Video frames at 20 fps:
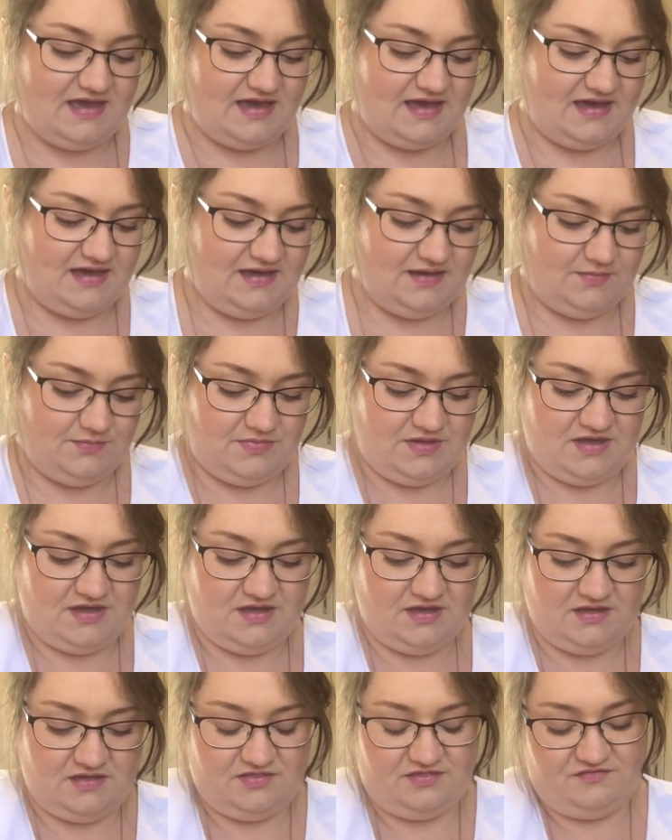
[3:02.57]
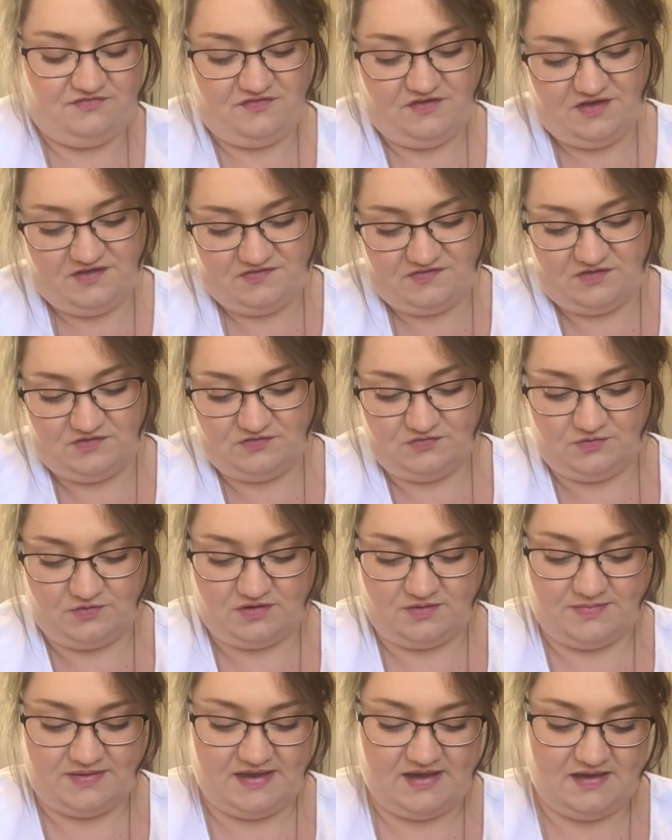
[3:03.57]
The first I'll
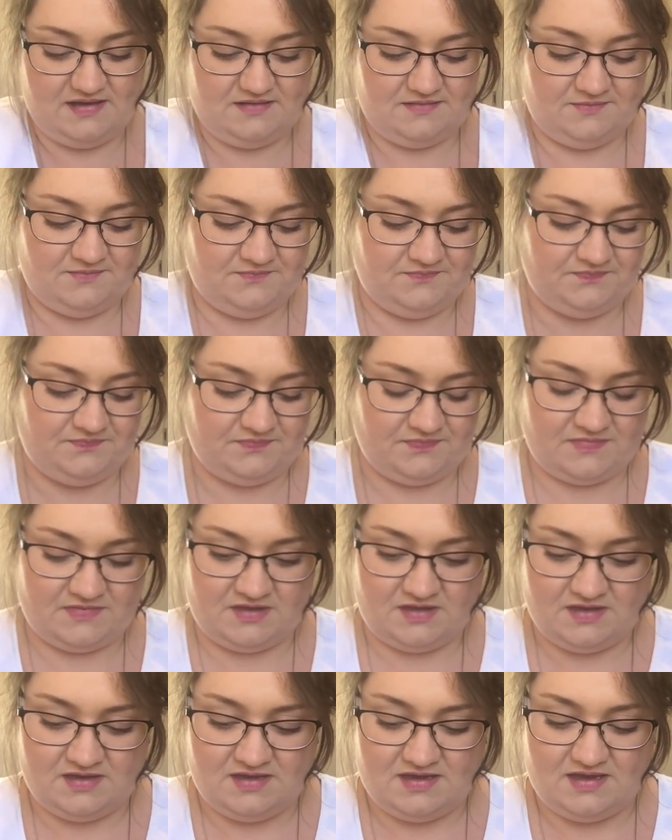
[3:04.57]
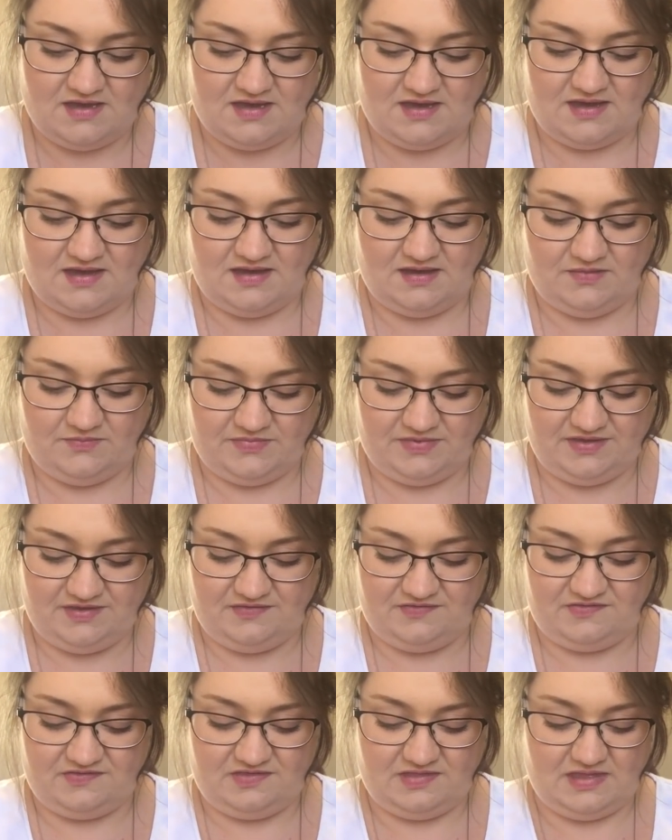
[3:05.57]
talk about
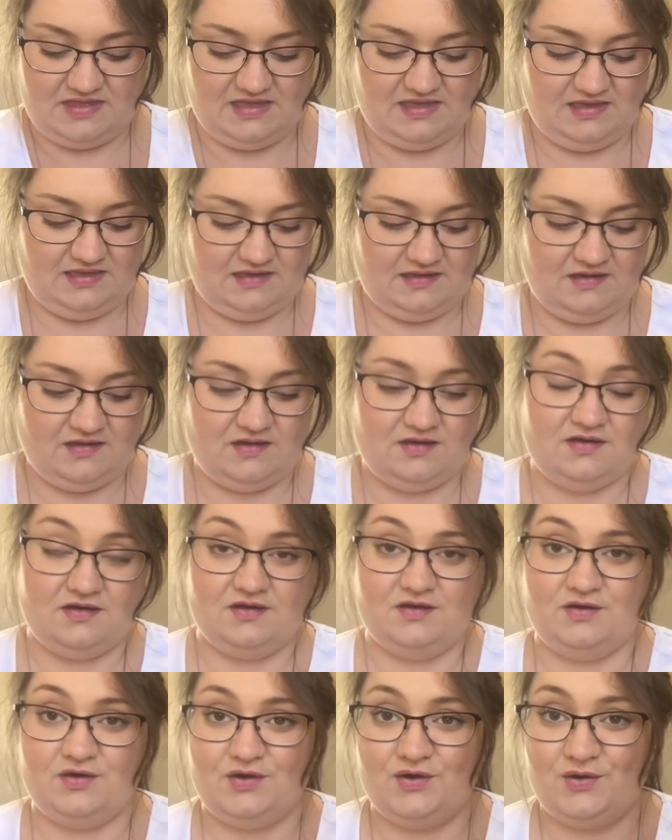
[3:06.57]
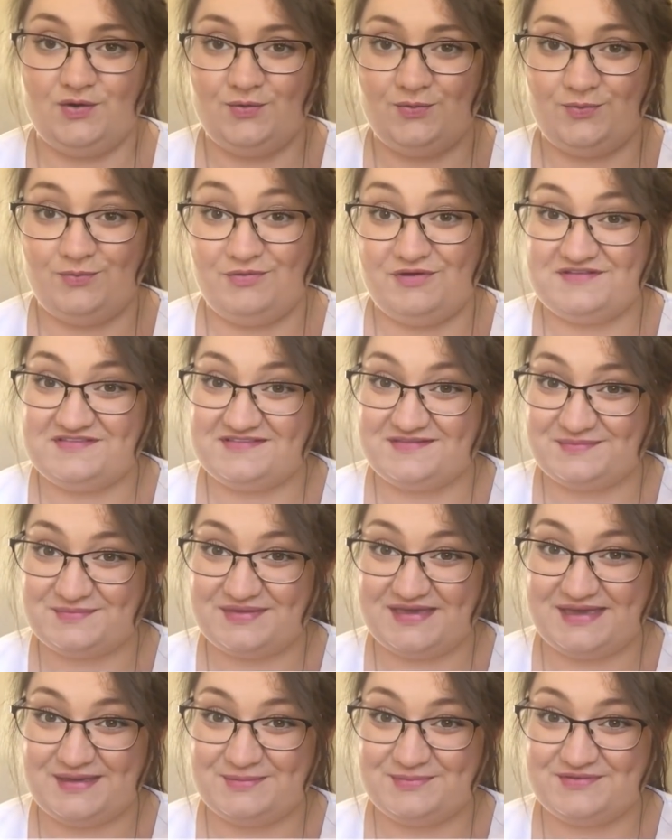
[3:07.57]
is the Wisdom
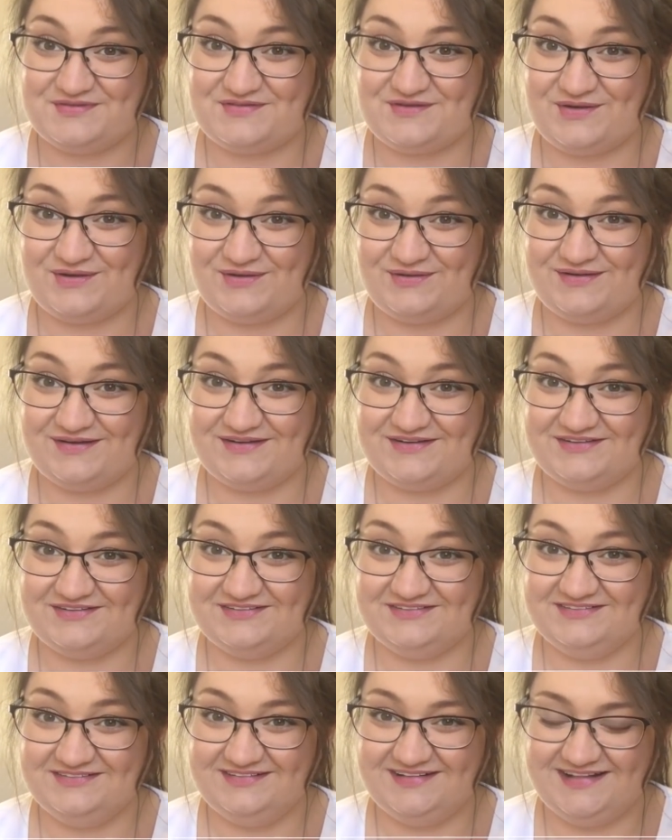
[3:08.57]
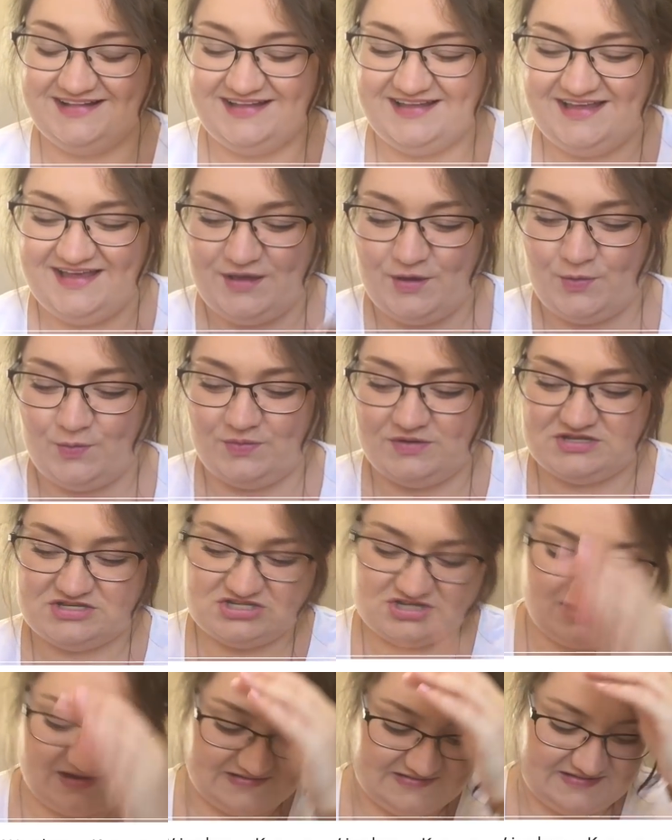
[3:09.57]
Keepers Oracle,
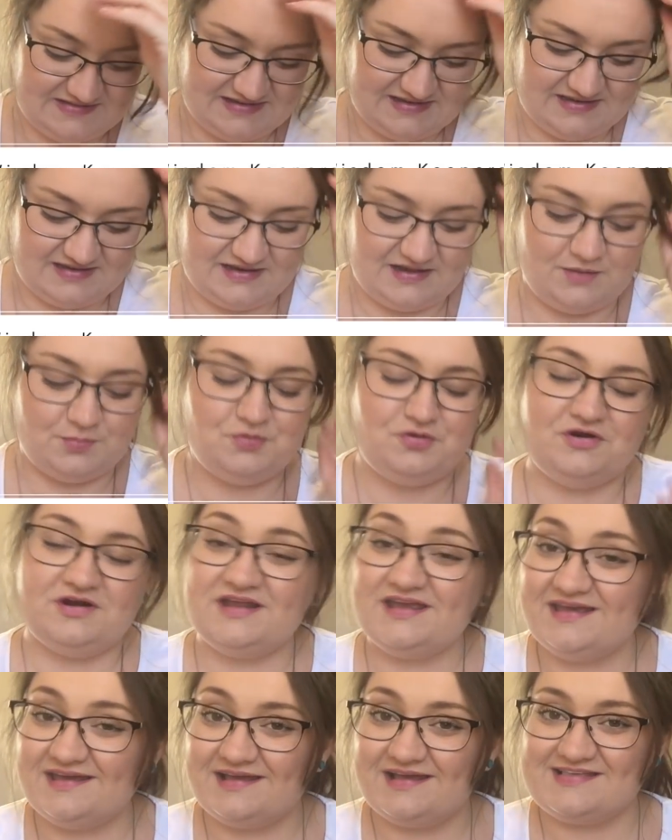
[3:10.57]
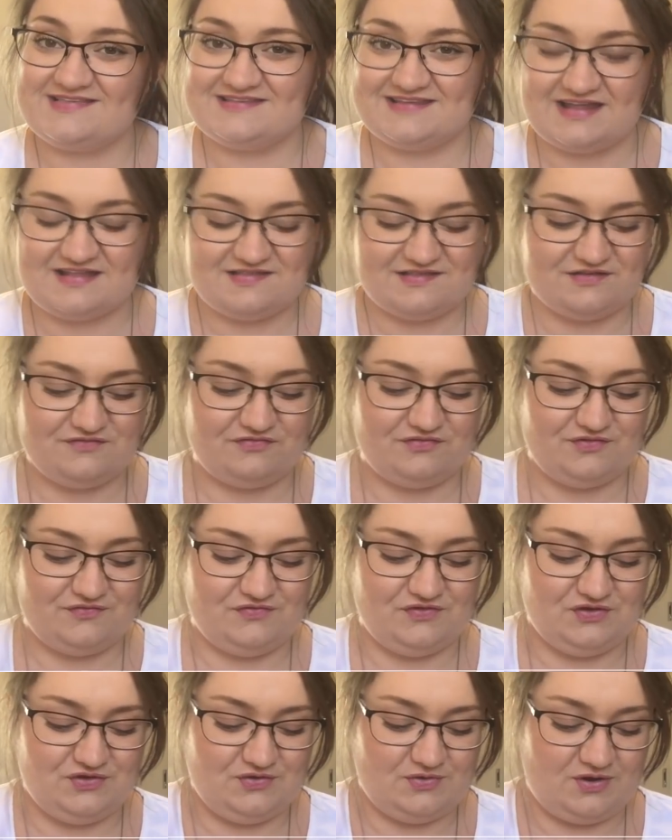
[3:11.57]
which I did a pretty extensive
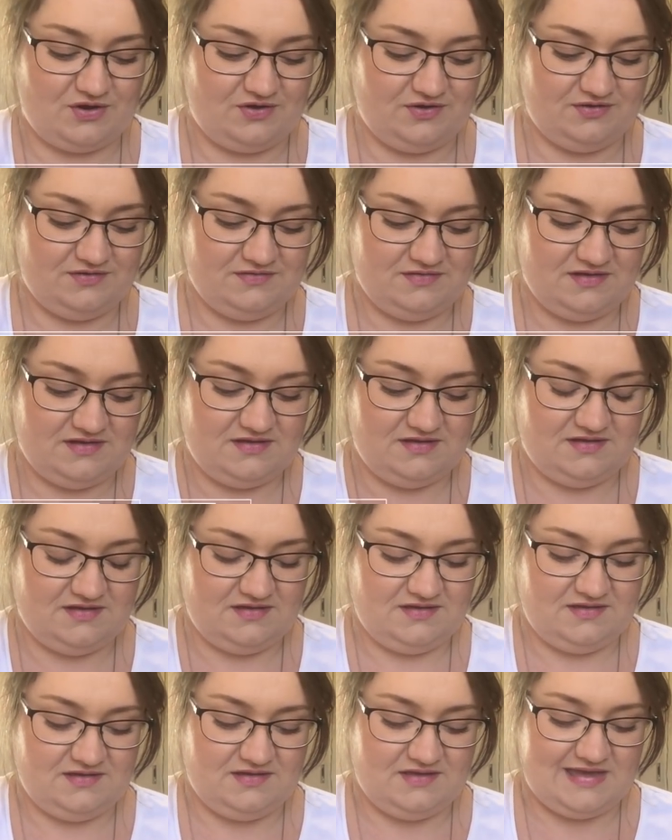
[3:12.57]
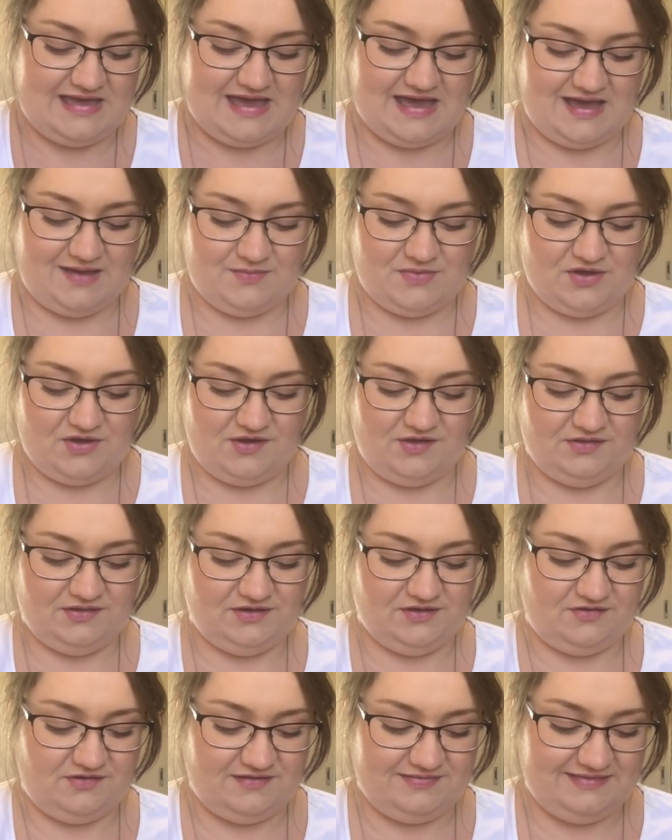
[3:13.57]
review on
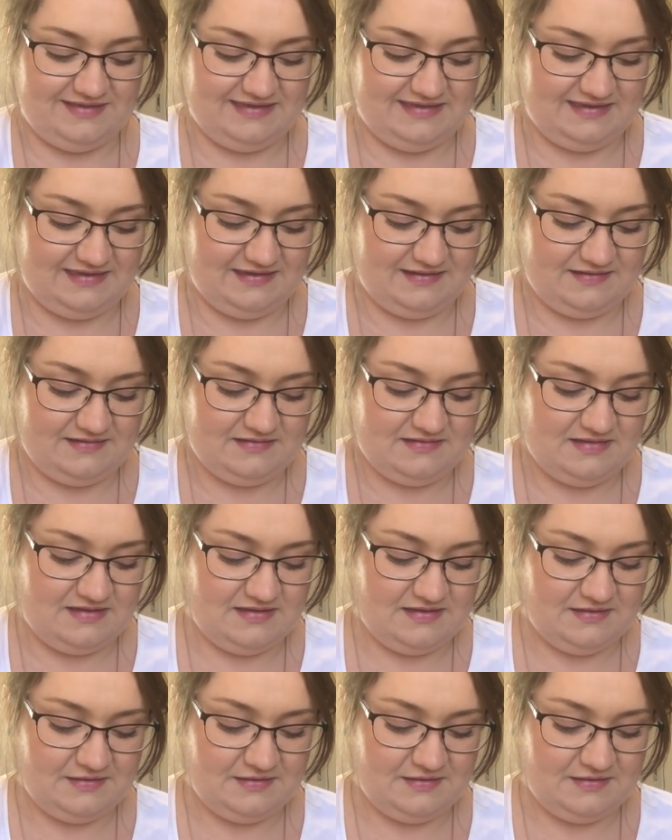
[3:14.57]
earlier in the year.